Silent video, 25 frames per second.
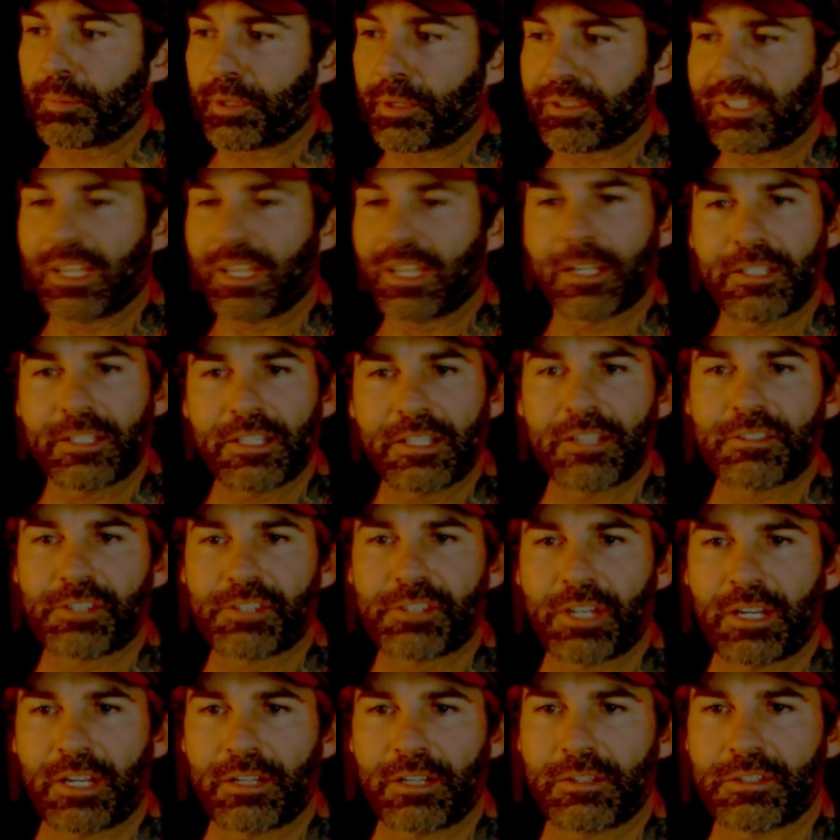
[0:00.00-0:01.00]
the idea is
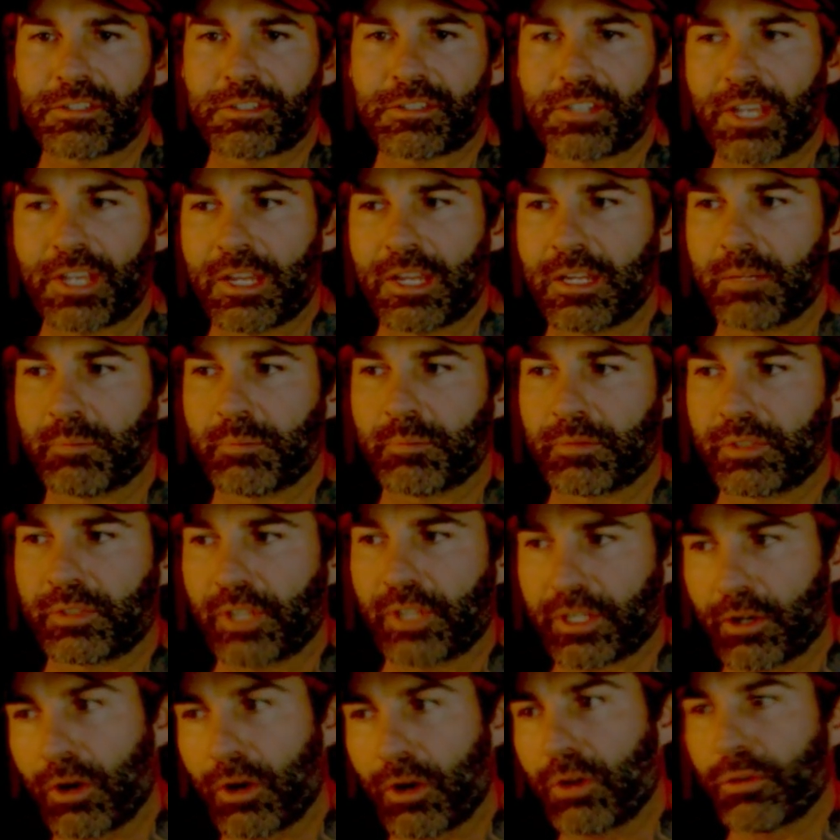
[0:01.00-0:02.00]
kind of the same. Like
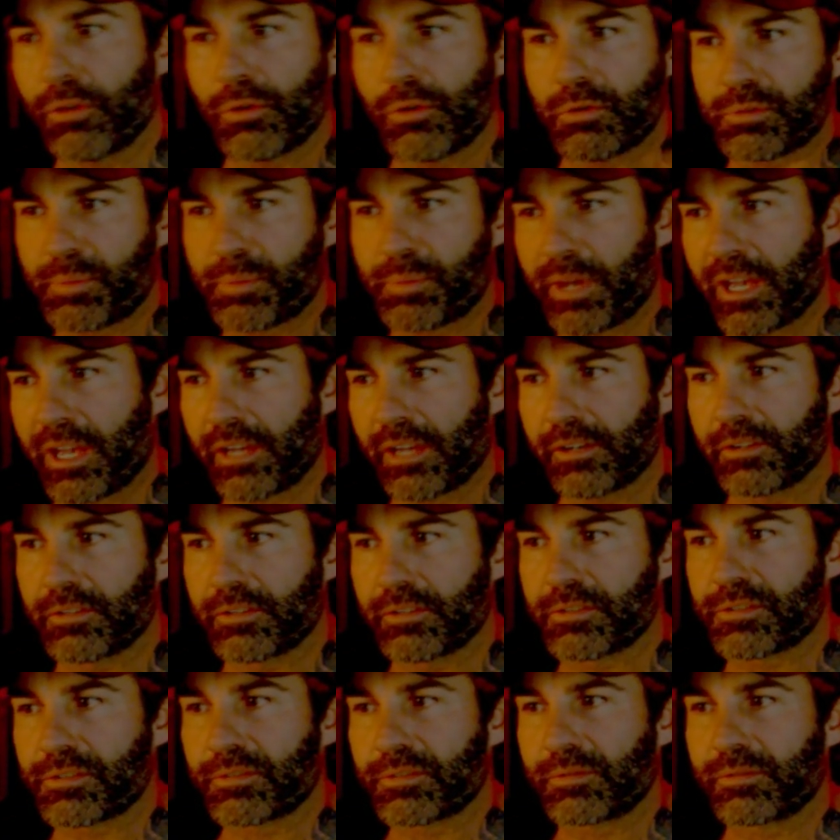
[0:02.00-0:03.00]
all those
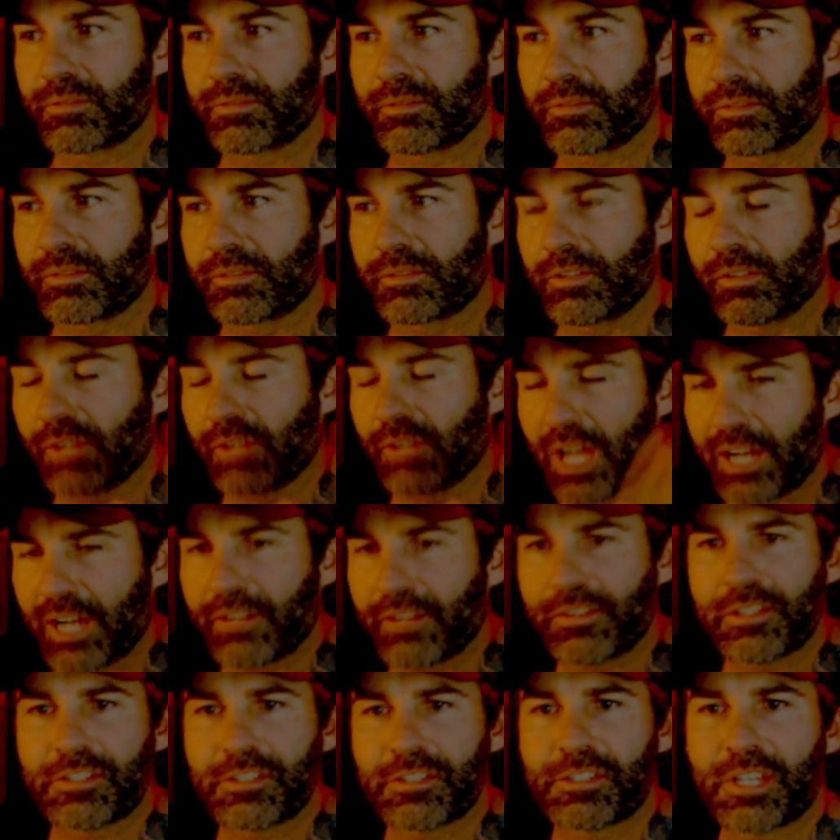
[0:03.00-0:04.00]
patterns, a lot of
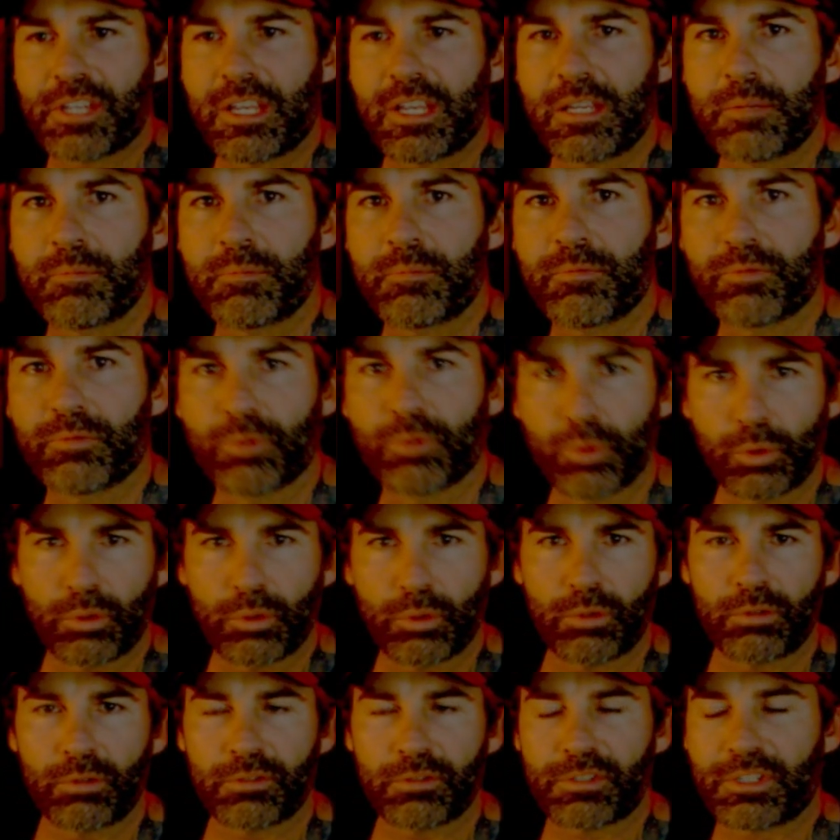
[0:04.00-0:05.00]
these same
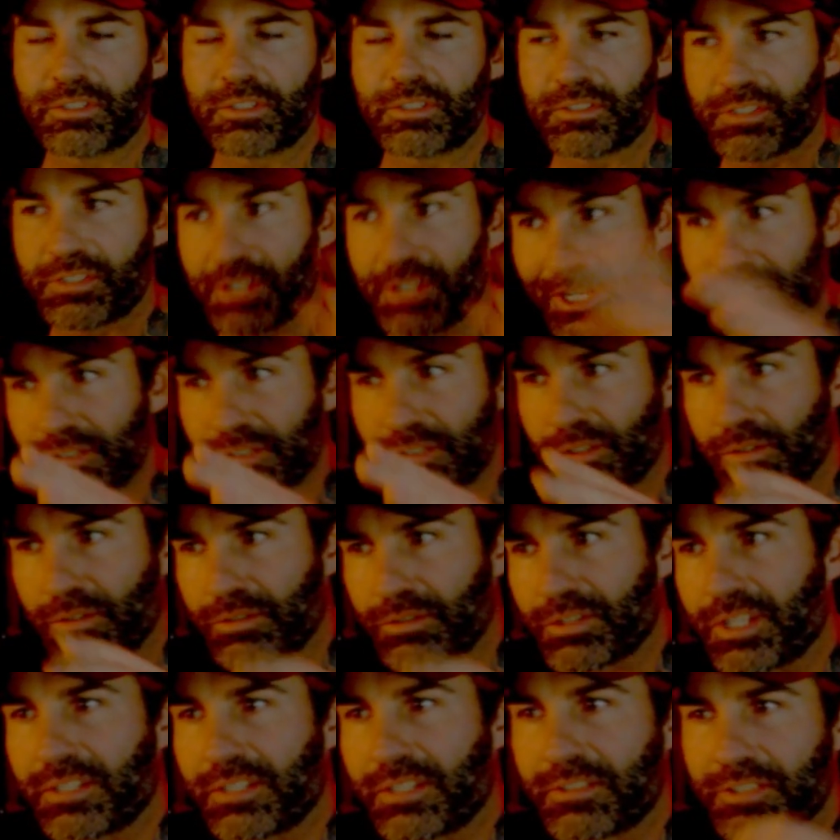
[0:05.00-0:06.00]
rules and signals
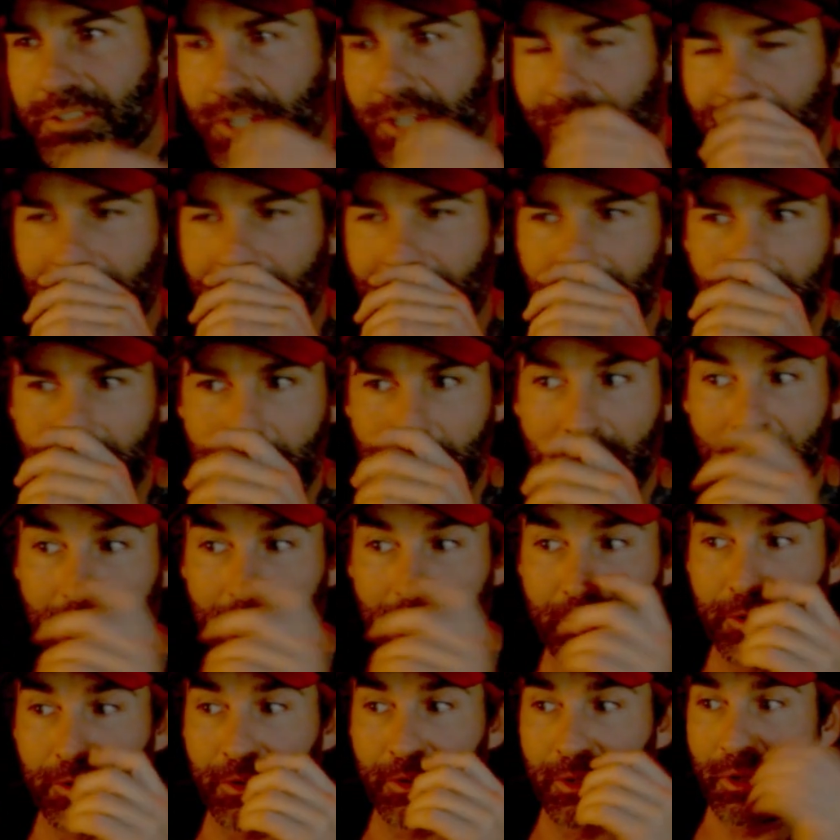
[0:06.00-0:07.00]
inside of the
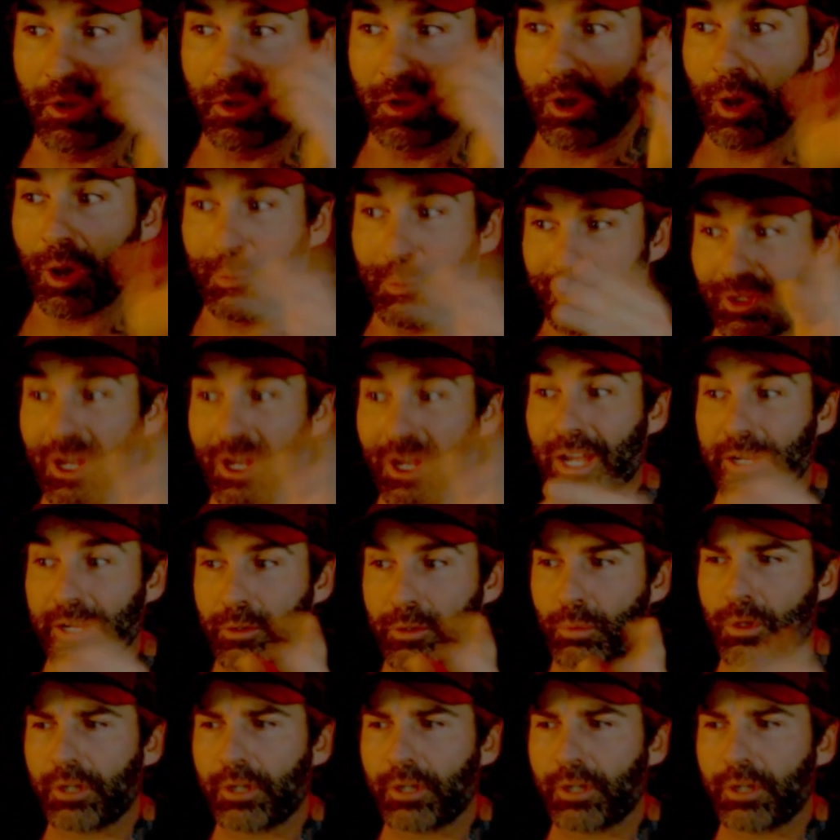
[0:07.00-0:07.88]
pattern apply to one